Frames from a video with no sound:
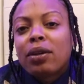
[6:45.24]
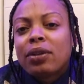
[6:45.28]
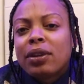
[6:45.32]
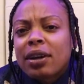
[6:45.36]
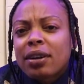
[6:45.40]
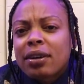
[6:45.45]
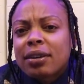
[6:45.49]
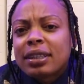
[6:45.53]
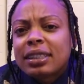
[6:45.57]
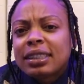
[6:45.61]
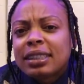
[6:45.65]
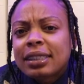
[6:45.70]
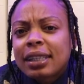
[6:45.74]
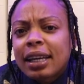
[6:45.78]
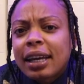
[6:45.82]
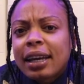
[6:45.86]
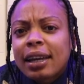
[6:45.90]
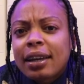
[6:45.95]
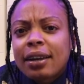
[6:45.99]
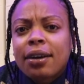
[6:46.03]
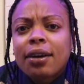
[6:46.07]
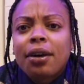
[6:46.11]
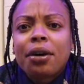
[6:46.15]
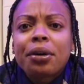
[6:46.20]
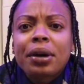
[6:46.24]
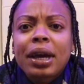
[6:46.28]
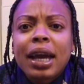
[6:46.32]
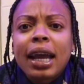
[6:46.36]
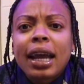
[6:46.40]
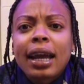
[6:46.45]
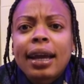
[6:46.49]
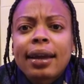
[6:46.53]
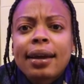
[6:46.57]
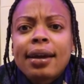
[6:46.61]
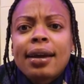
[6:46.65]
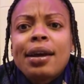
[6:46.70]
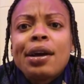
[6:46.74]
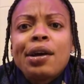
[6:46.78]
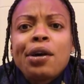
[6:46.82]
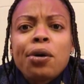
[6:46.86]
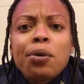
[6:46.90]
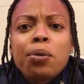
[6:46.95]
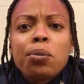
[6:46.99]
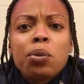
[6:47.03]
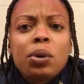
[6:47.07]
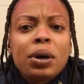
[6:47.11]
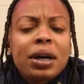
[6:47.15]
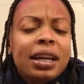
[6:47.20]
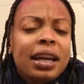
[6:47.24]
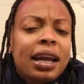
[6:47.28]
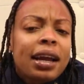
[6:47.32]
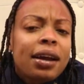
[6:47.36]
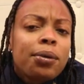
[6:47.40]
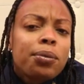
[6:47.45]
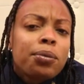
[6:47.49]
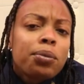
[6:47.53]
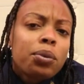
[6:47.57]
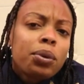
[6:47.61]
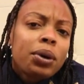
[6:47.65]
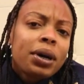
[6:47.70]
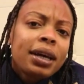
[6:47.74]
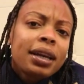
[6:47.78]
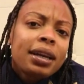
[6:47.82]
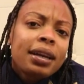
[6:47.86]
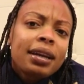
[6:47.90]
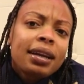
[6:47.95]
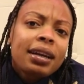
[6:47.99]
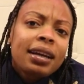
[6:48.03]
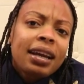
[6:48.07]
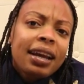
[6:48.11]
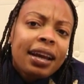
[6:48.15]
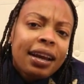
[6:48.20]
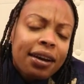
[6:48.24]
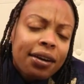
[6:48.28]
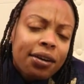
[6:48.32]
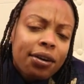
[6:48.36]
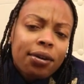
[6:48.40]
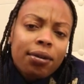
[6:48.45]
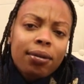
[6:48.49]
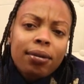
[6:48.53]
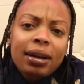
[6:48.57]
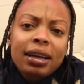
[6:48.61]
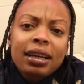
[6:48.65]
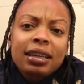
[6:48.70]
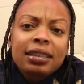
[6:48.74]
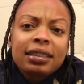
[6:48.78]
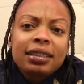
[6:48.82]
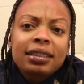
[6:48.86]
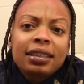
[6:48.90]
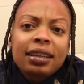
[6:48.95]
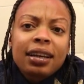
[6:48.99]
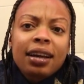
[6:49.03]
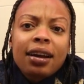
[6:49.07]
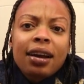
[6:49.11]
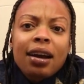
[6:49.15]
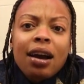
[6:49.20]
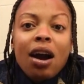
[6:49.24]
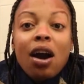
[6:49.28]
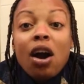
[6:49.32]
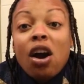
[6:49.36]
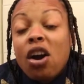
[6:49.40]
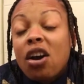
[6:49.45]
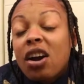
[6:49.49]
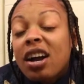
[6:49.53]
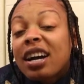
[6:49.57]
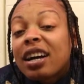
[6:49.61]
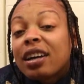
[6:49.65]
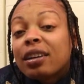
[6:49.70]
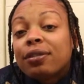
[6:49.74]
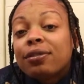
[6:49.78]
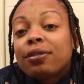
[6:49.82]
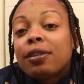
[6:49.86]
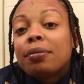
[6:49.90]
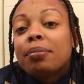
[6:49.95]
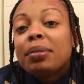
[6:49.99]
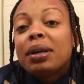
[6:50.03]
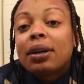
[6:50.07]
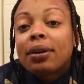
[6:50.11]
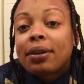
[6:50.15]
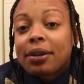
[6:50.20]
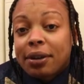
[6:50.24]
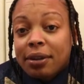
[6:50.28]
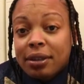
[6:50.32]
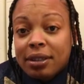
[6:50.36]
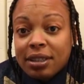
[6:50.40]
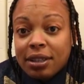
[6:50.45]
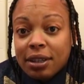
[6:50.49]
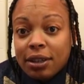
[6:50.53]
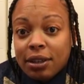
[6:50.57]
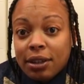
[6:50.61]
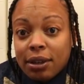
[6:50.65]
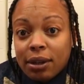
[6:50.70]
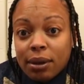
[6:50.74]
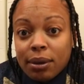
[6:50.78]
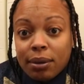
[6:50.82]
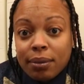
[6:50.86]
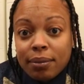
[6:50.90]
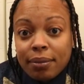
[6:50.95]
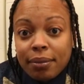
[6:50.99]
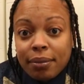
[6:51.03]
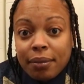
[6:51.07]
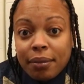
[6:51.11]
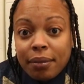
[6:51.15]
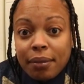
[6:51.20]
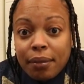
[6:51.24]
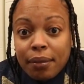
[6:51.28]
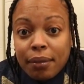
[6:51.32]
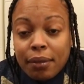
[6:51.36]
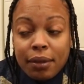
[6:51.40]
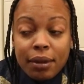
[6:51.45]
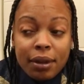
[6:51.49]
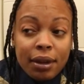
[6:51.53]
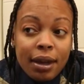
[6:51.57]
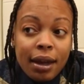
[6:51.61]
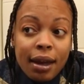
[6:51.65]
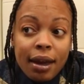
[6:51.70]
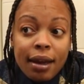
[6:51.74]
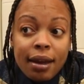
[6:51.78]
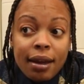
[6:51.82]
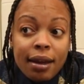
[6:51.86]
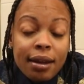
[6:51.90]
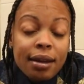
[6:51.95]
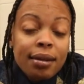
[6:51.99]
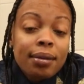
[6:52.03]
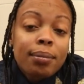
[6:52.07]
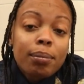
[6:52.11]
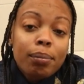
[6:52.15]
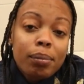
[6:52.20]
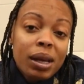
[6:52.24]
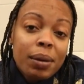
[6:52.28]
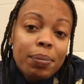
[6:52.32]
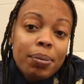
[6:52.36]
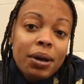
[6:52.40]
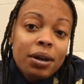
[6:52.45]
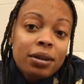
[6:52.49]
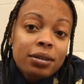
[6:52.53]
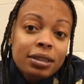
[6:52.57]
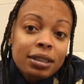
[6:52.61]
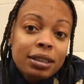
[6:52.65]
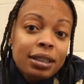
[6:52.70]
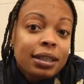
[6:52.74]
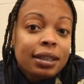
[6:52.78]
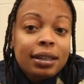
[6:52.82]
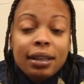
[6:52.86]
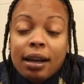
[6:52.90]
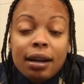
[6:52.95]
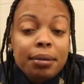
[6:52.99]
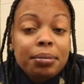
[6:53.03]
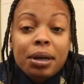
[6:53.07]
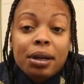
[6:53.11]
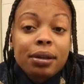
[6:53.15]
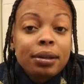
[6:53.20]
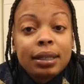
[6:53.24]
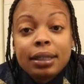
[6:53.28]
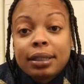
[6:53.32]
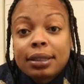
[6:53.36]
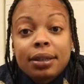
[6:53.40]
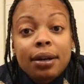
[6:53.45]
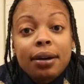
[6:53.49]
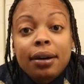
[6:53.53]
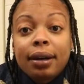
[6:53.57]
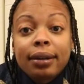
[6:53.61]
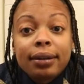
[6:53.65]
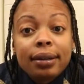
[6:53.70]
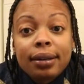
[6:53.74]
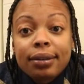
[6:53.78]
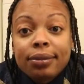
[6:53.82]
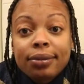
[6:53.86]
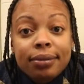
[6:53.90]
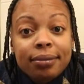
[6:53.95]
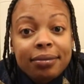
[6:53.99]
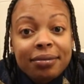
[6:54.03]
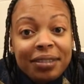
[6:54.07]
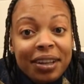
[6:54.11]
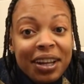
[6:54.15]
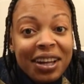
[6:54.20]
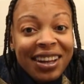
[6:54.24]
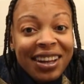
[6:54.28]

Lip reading: They're going to say, okay, what inquiries are unfamiliar to you? Okay, me personally, I'm gonna list all of them.